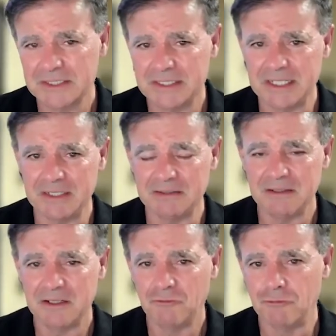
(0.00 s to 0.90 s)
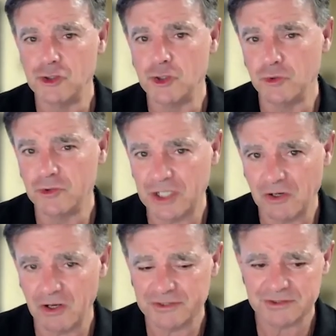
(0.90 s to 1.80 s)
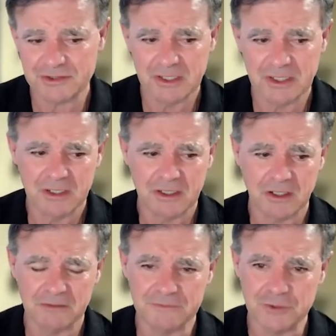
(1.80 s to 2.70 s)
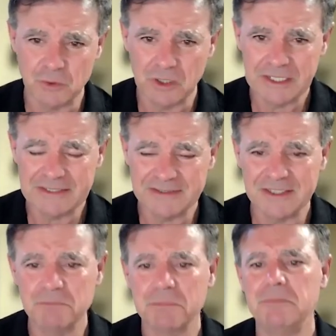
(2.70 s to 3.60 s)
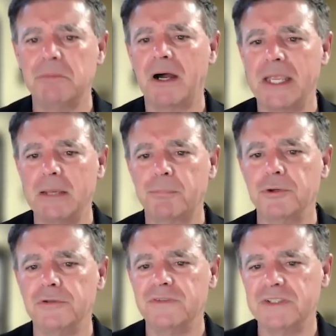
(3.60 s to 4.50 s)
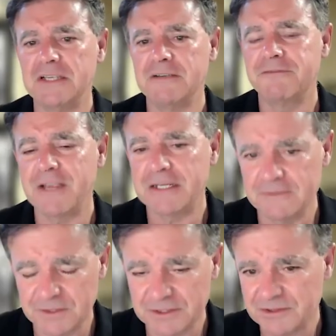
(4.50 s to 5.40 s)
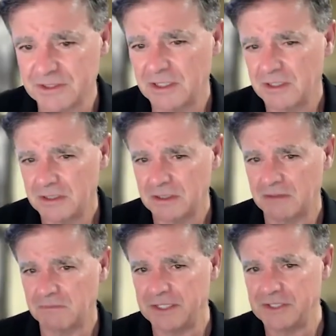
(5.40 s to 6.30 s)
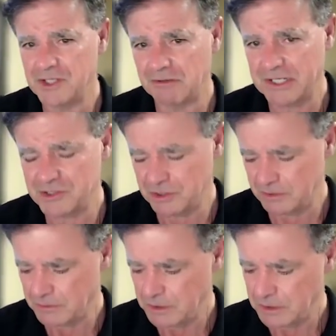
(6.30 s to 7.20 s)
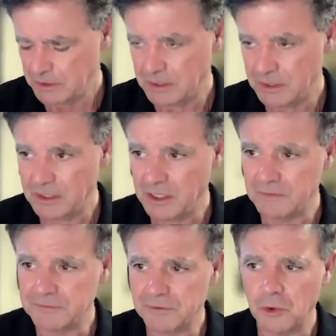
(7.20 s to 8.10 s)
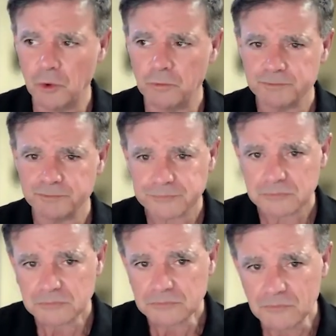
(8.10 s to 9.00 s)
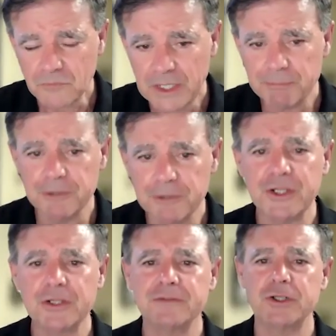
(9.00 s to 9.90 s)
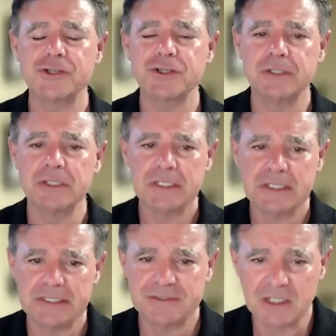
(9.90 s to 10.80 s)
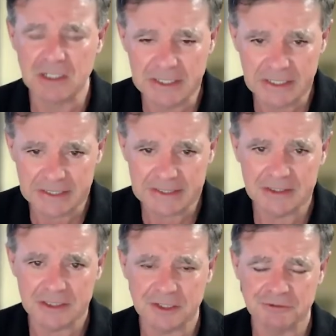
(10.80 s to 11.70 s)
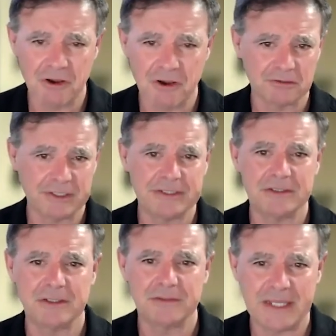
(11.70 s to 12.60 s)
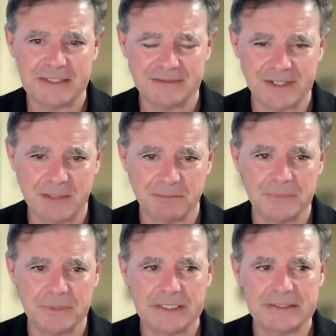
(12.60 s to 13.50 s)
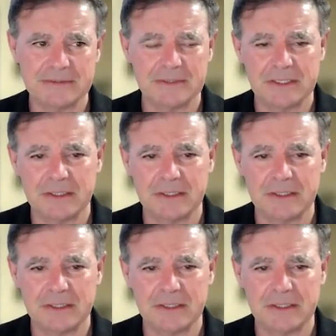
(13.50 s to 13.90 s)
in reducing costs of new leads simply by improving the effectiveness of lead generation overall. Improving conversion is clearly a corollary of that step. And,